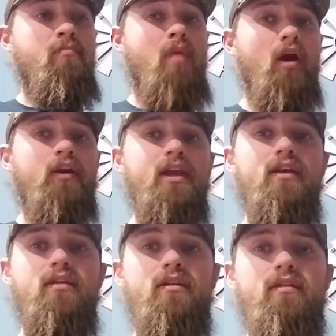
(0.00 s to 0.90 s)

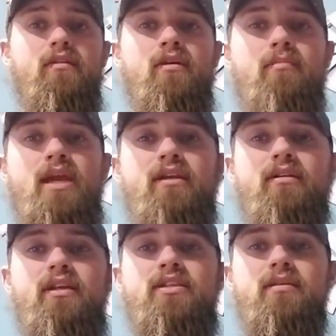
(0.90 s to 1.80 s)
market the
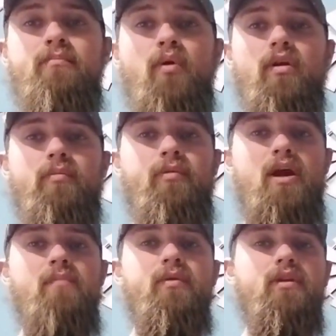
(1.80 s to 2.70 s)
Mangalitsa pork
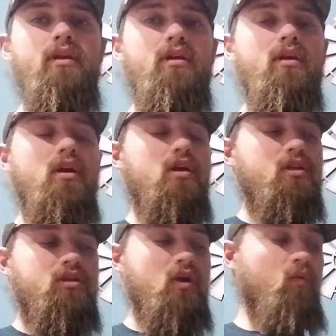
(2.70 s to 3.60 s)
properly.
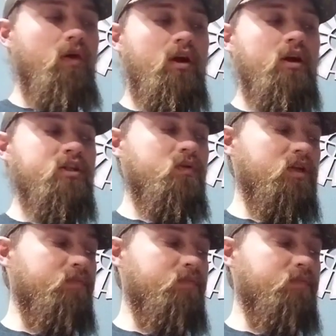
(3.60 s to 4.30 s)
So we're going to